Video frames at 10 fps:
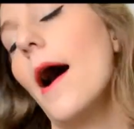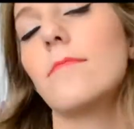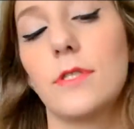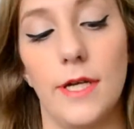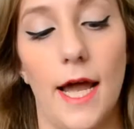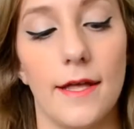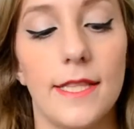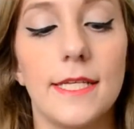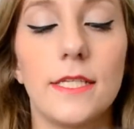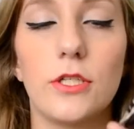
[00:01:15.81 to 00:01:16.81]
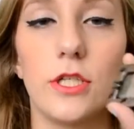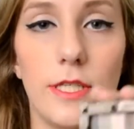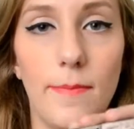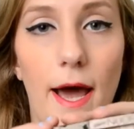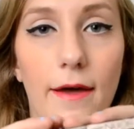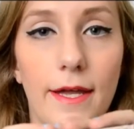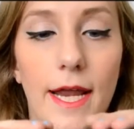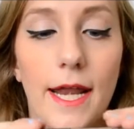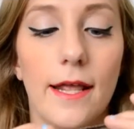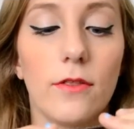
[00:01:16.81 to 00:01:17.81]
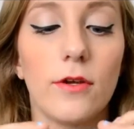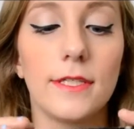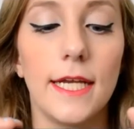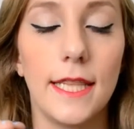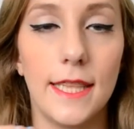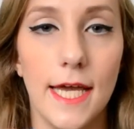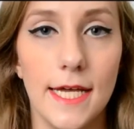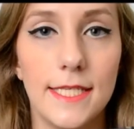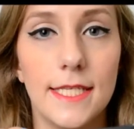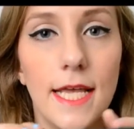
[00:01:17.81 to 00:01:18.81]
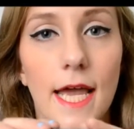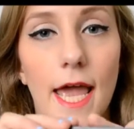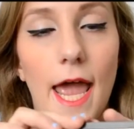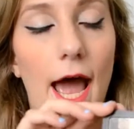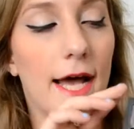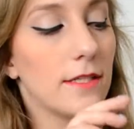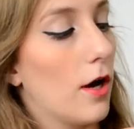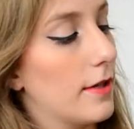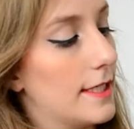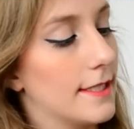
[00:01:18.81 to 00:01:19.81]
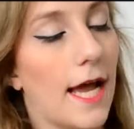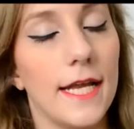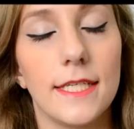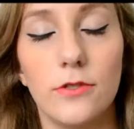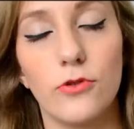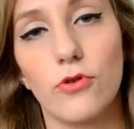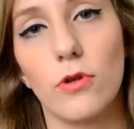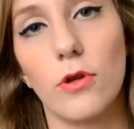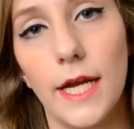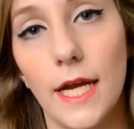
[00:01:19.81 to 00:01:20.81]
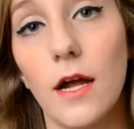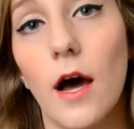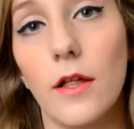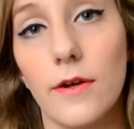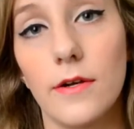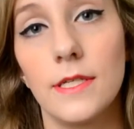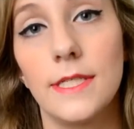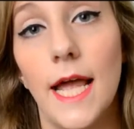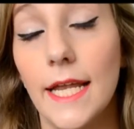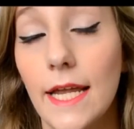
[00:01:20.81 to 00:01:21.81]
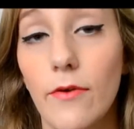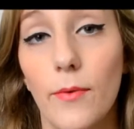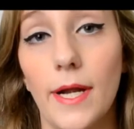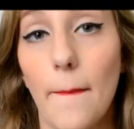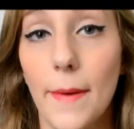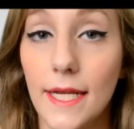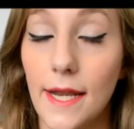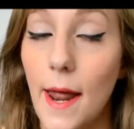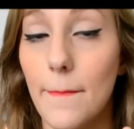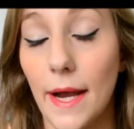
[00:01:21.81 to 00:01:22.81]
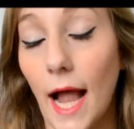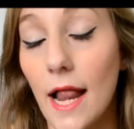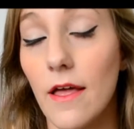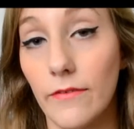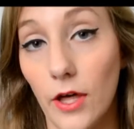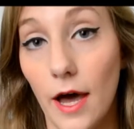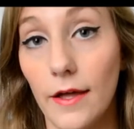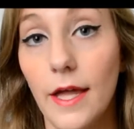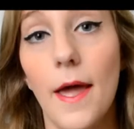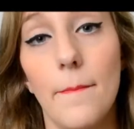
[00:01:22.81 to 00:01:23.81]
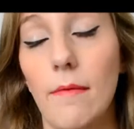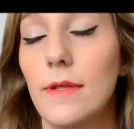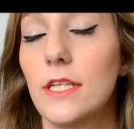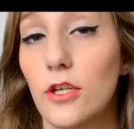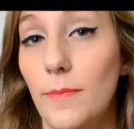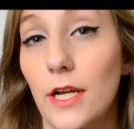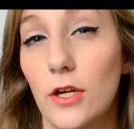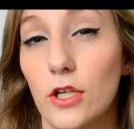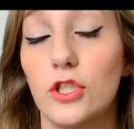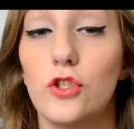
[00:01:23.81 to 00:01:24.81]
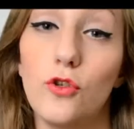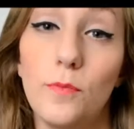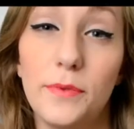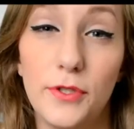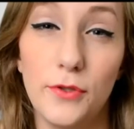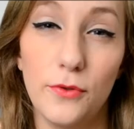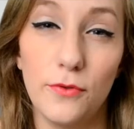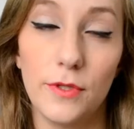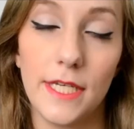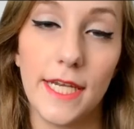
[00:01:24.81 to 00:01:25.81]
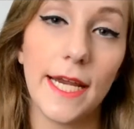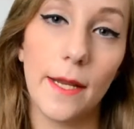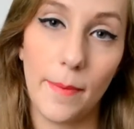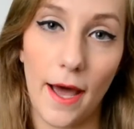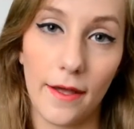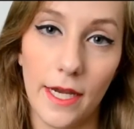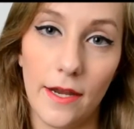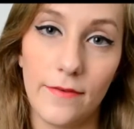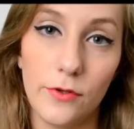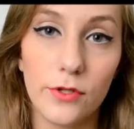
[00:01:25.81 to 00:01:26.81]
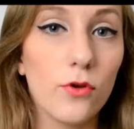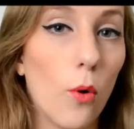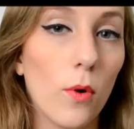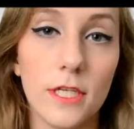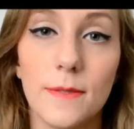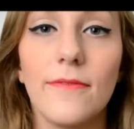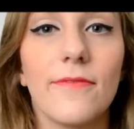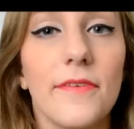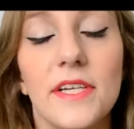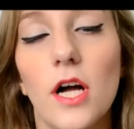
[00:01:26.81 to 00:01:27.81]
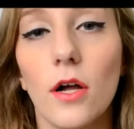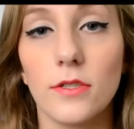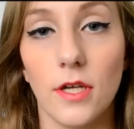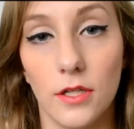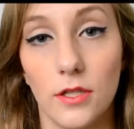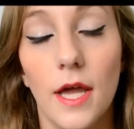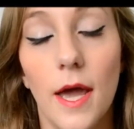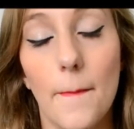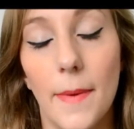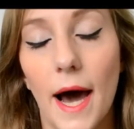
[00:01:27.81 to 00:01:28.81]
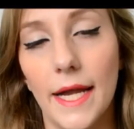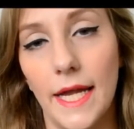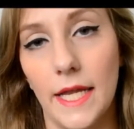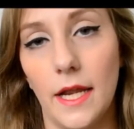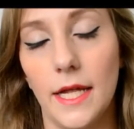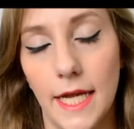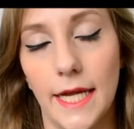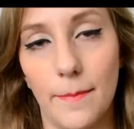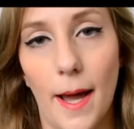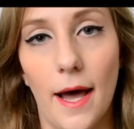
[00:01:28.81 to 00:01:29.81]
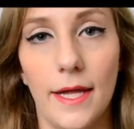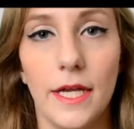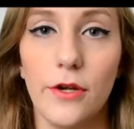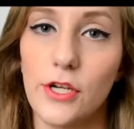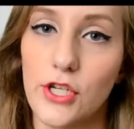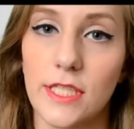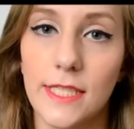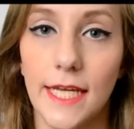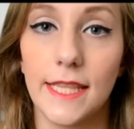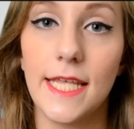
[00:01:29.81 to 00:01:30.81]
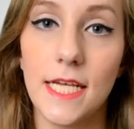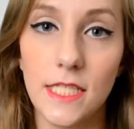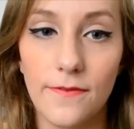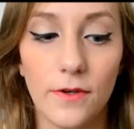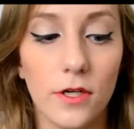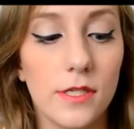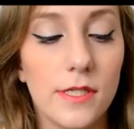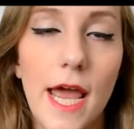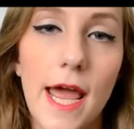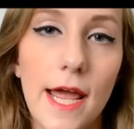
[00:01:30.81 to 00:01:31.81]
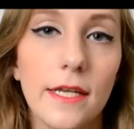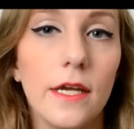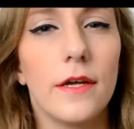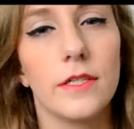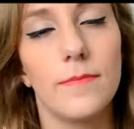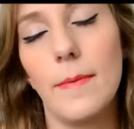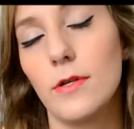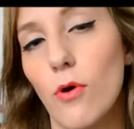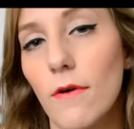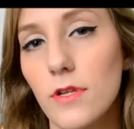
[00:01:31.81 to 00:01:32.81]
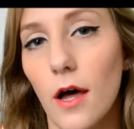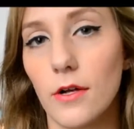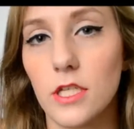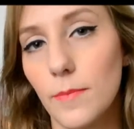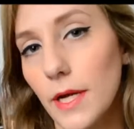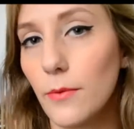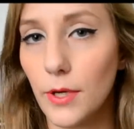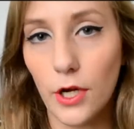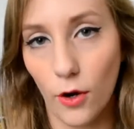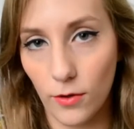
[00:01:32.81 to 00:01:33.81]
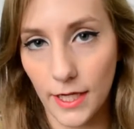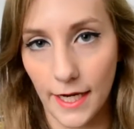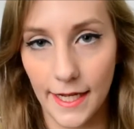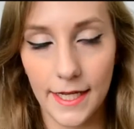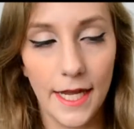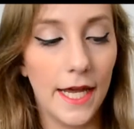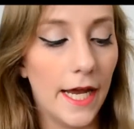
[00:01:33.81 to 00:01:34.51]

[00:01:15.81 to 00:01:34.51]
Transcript: So yeah, this is just a palette and it looks like this. It has all these nice neutral looking colors, and even when I picked it up I kind of thought maybe this could be a good dupe to the Naked palette. If you don't want to spend $50 on buying a Naked palette, you could just get this for $10 to maybe $12 depending where you go and get it.